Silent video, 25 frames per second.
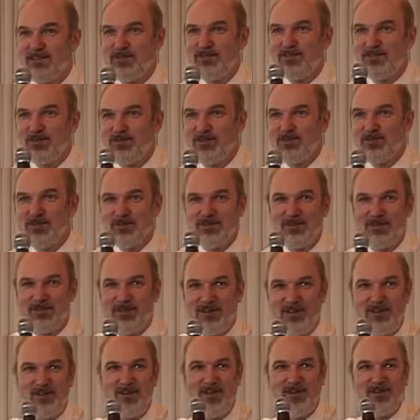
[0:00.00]
to,
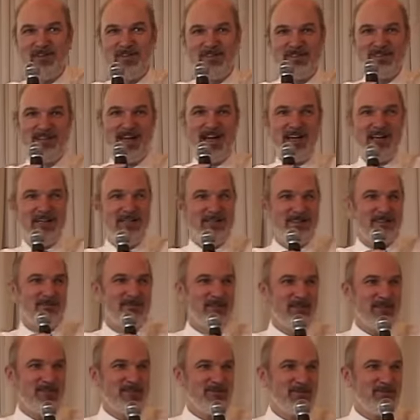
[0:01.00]
not the
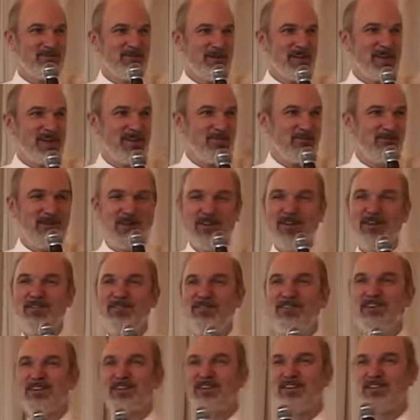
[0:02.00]
tithes, but to pay one
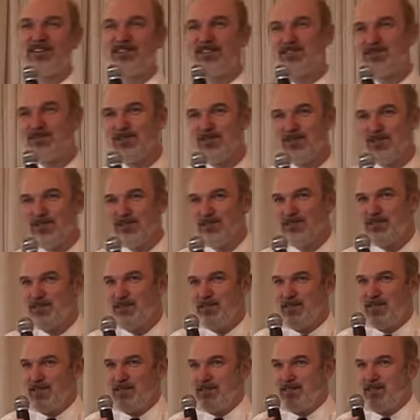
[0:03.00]
of the kids to go into
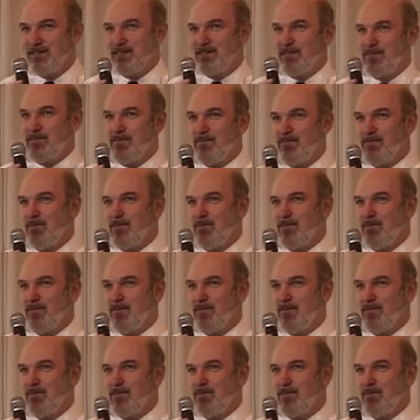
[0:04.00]
ministry.